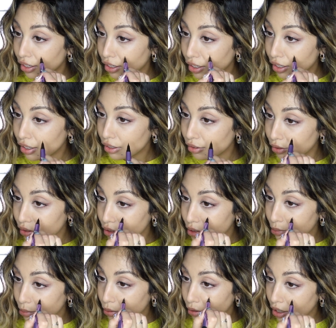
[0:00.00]
cute and
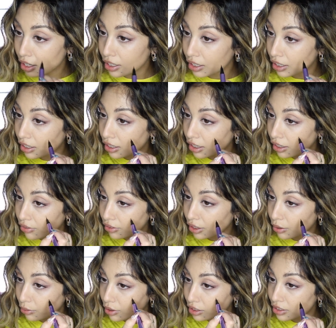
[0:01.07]
sporadic. I feel
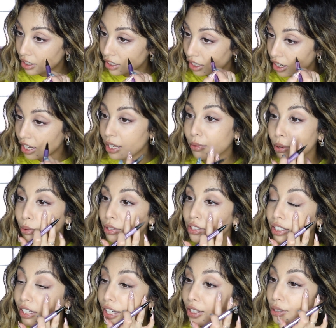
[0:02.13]
like one side, I hate when one
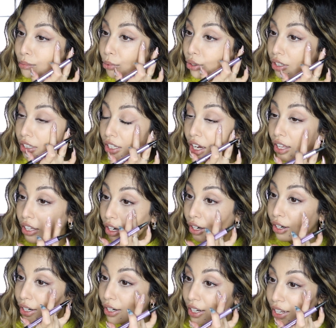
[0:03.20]
side has more than the
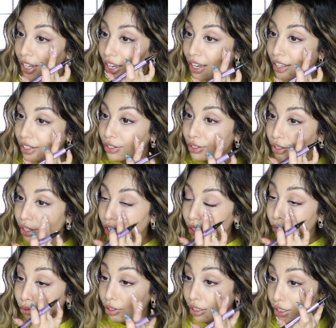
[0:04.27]
other, and then you're like
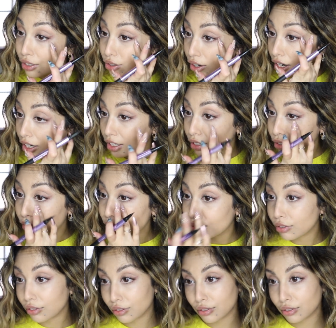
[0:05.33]
really trying to